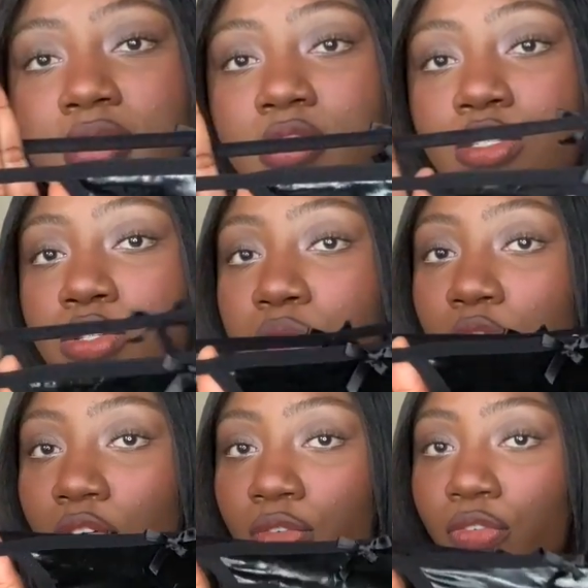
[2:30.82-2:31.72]
has these two
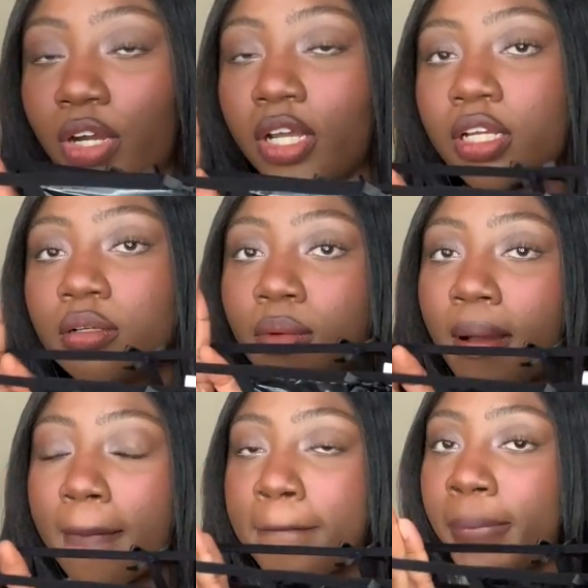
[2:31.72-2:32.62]
little front
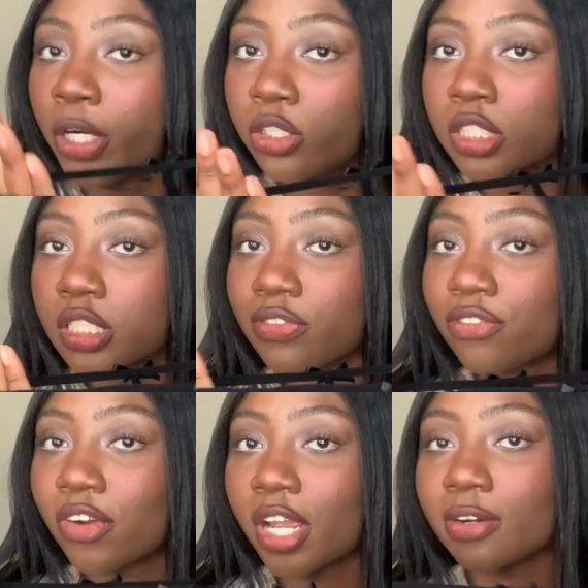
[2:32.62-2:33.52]
bows in the
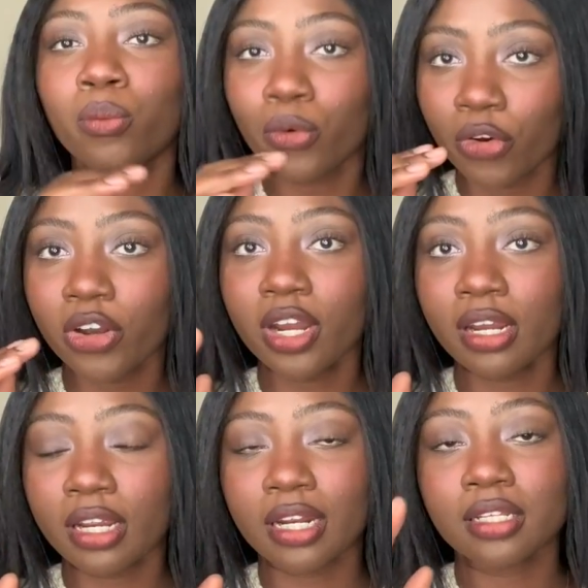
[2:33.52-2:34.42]
front. Wore
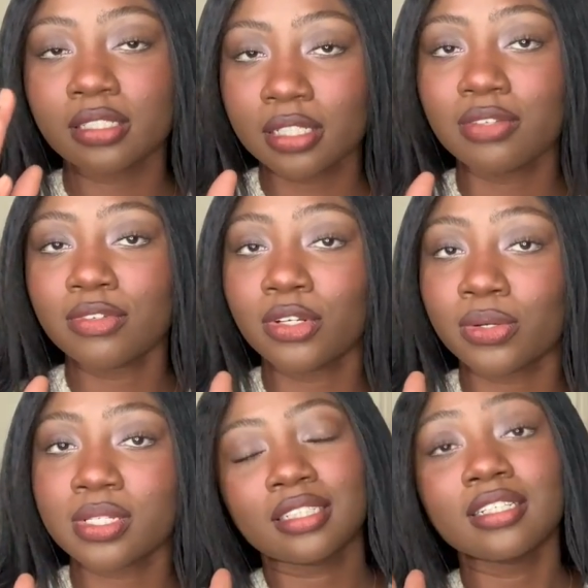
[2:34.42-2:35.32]
it and I didn't even
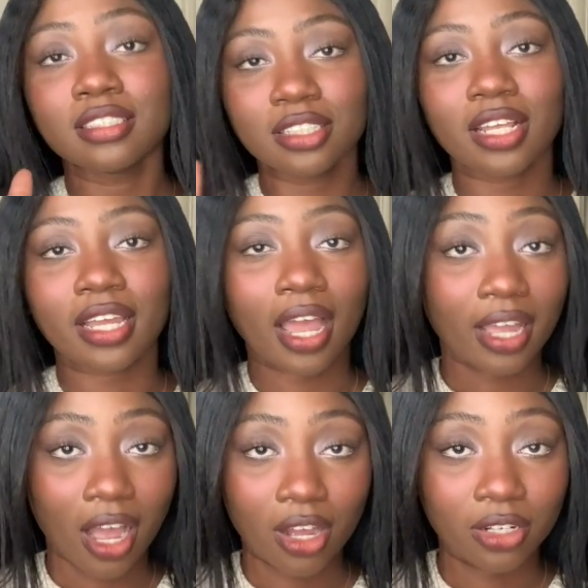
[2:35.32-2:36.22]
notice until like I got